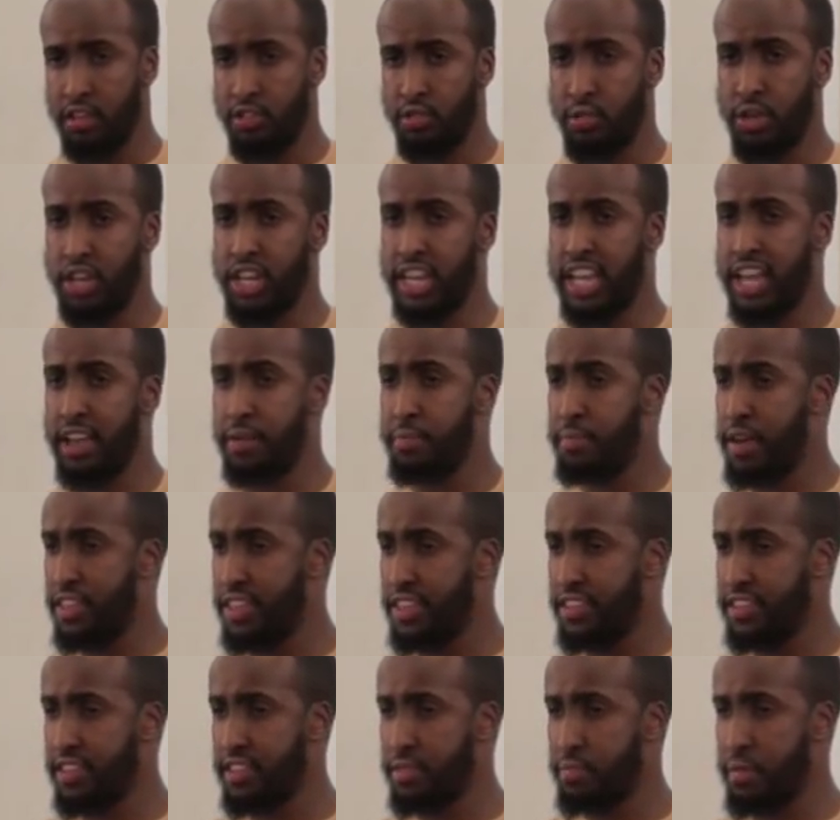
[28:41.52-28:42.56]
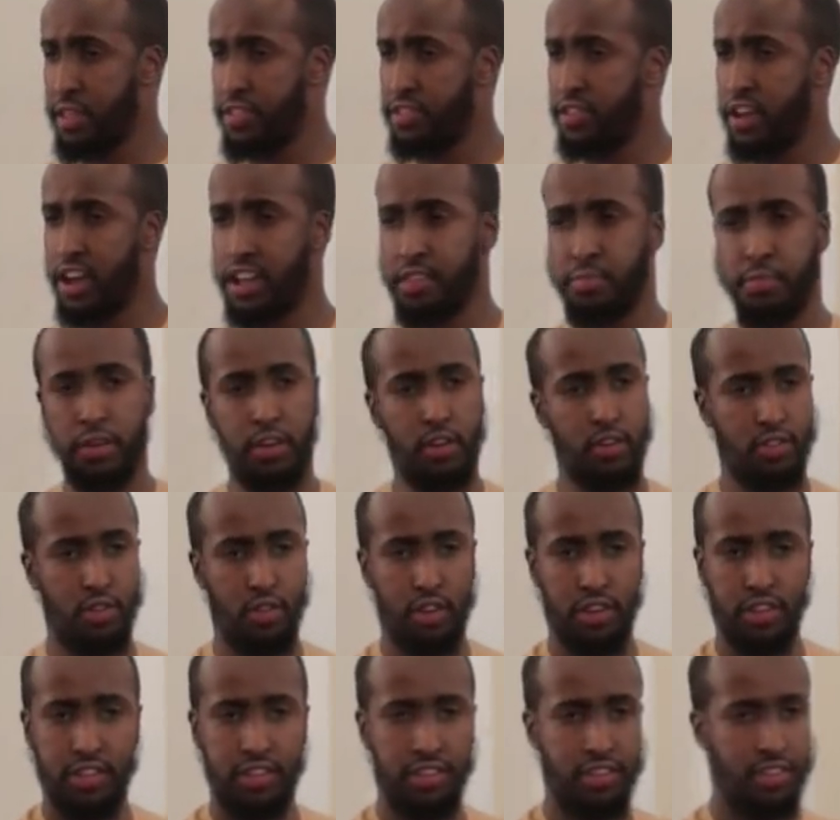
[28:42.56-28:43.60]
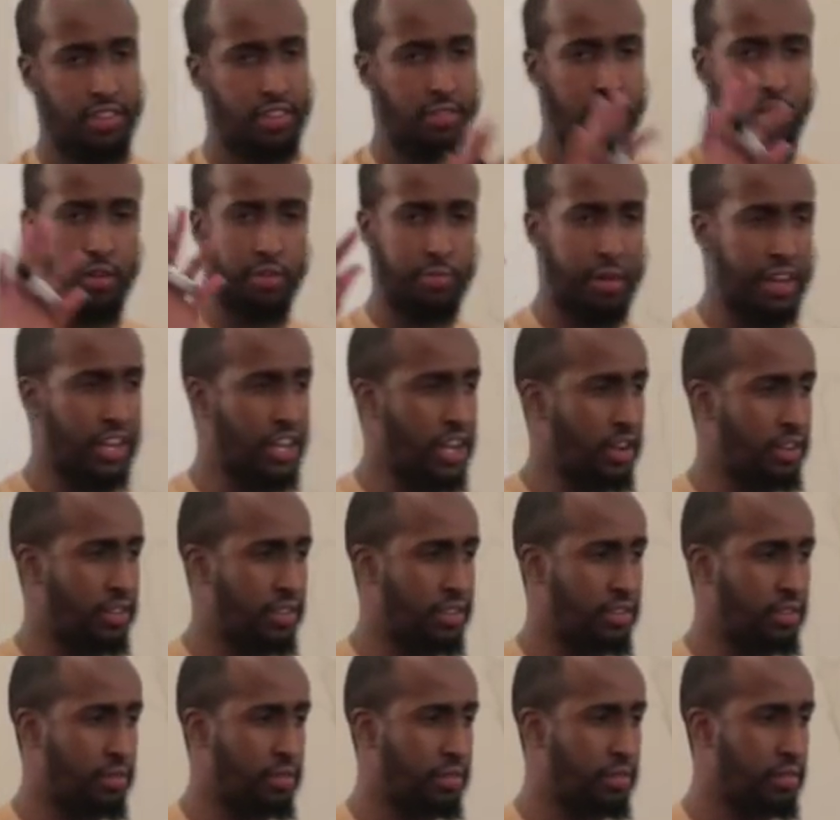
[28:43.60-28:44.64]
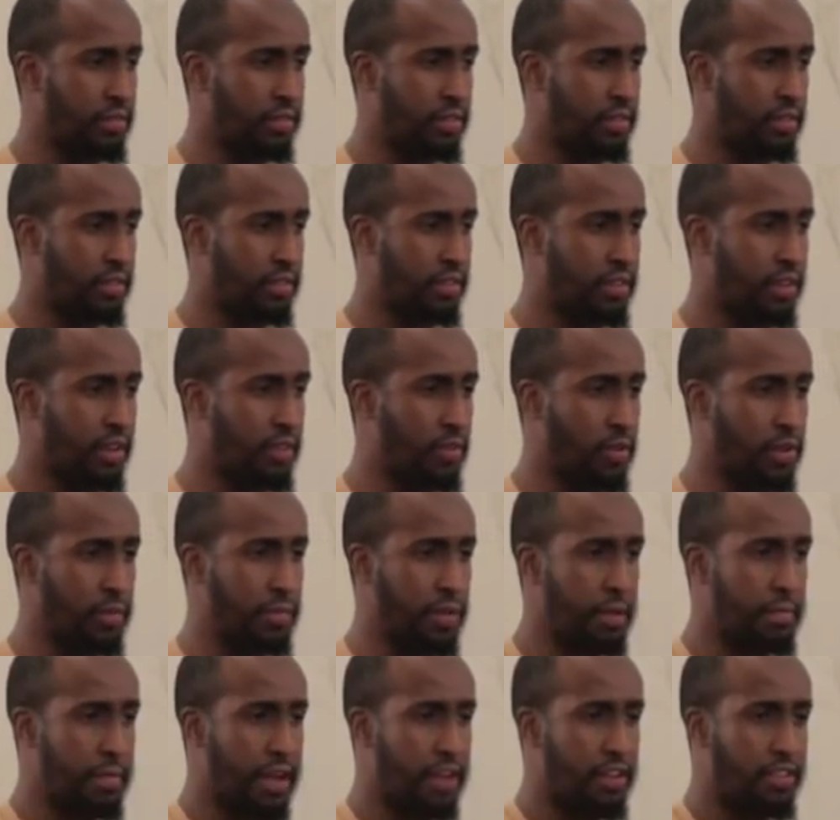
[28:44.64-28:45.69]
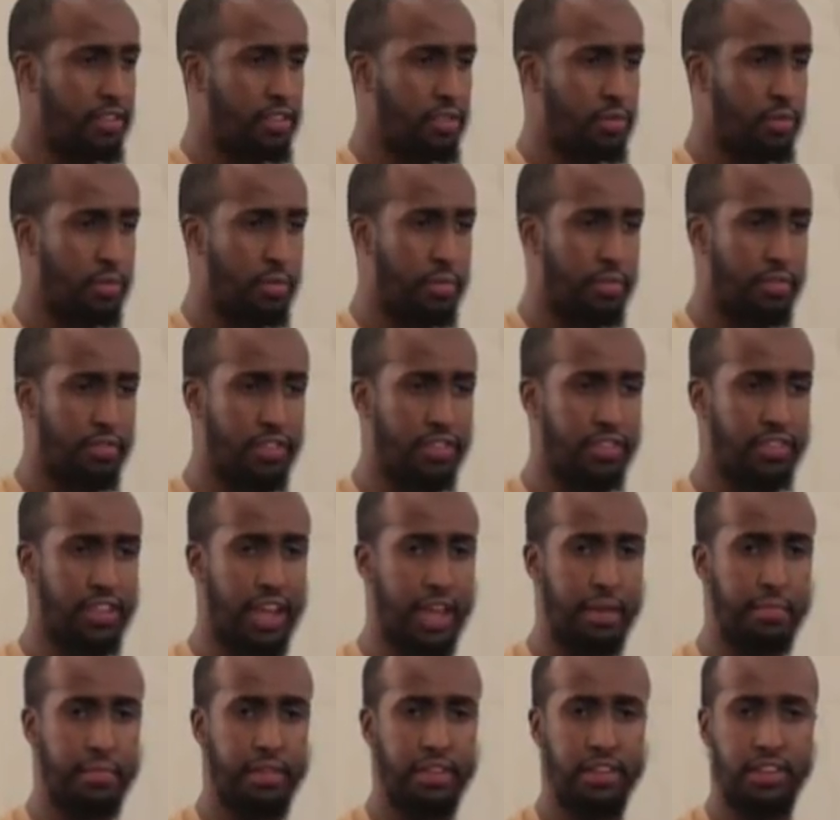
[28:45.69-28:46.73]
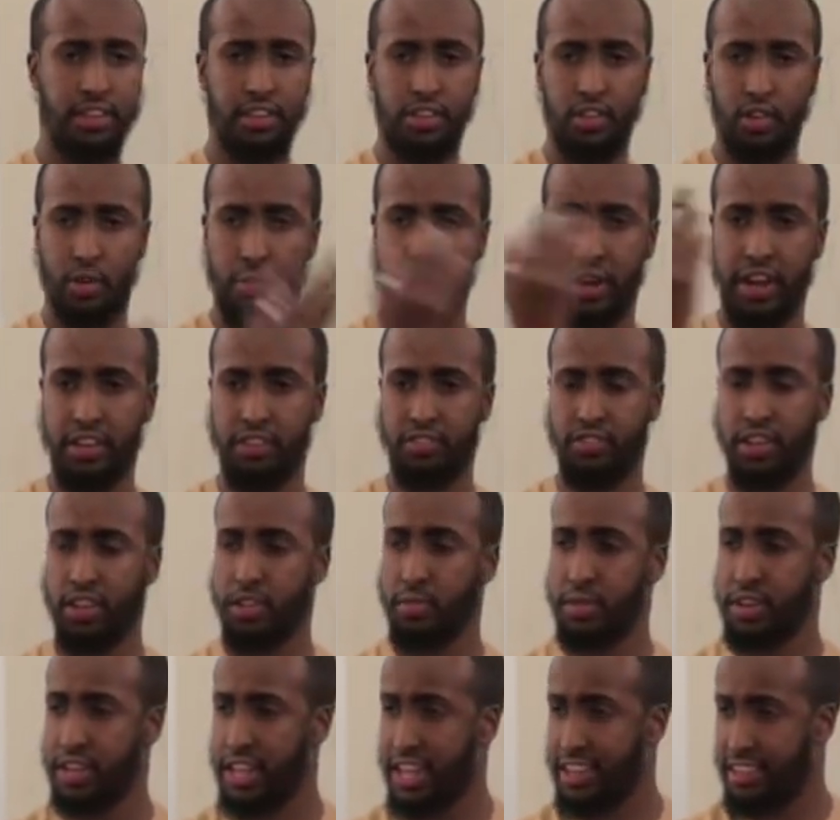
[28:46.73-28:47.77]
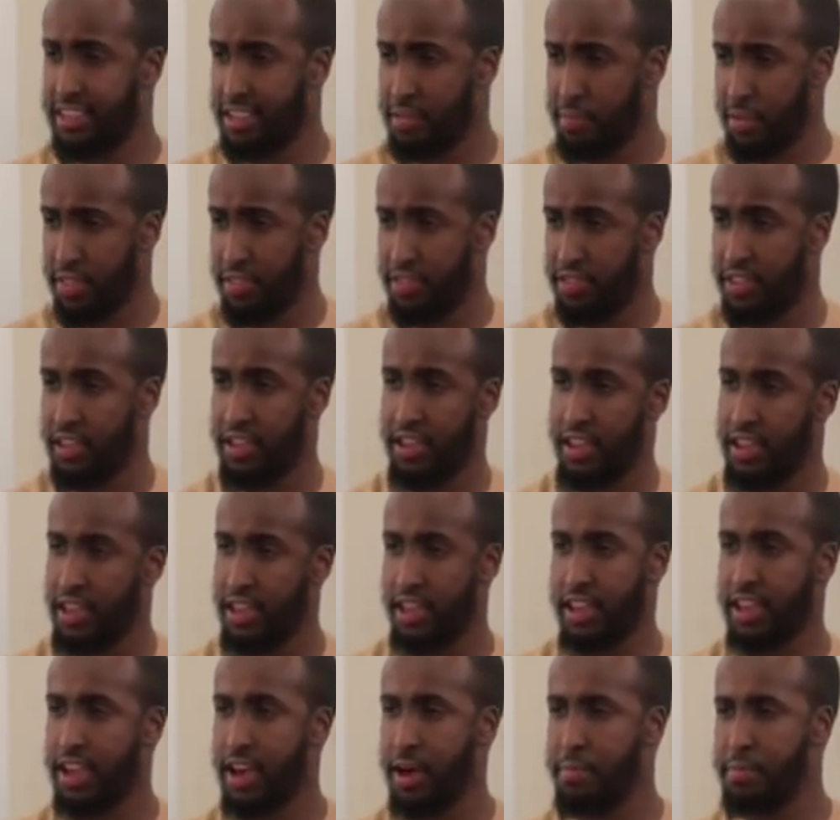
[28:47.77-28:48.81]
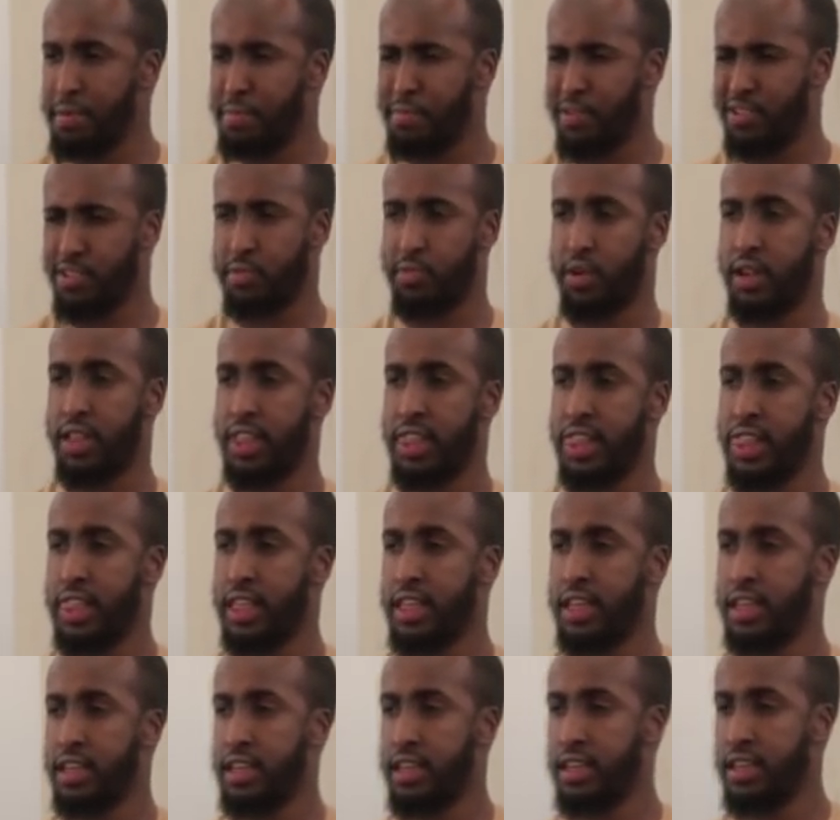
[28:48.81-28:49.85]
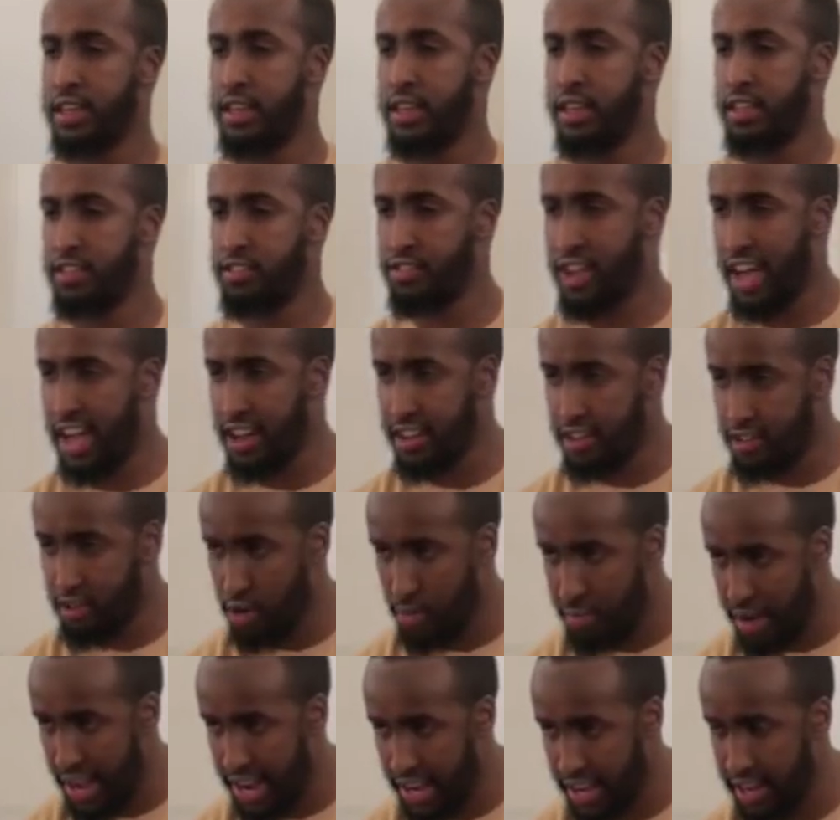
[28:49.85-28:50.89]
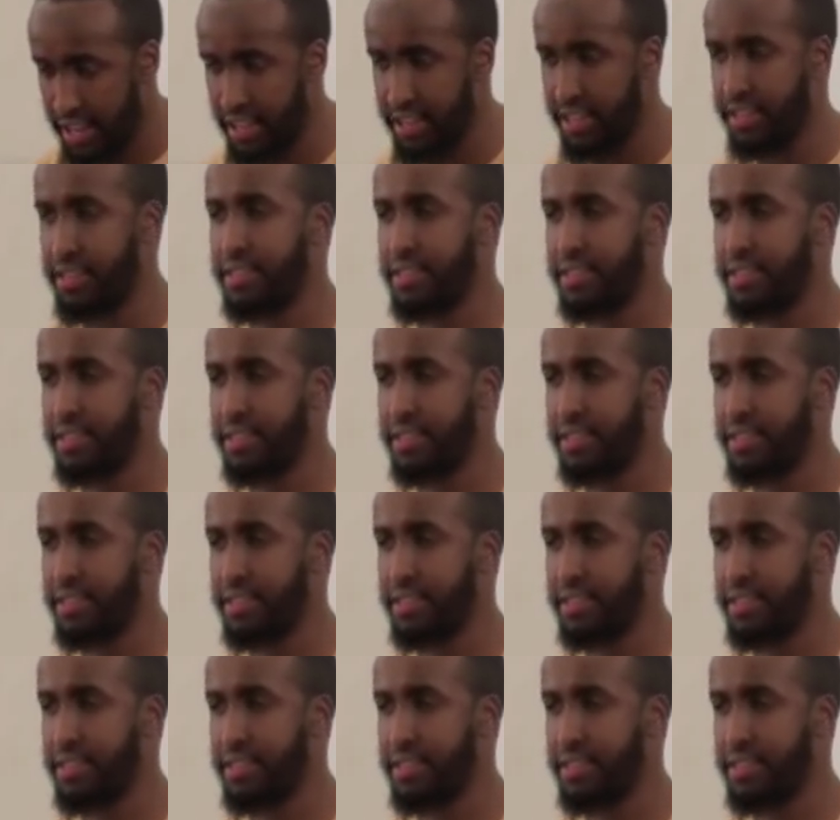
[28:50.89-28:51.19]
So when she gave birth at 6 months, her husband goes, look, this is not my child. So I've only been married to the woman for this time. She got pregnant straight away. She had 6 months. It can't be possible. This child is not mine.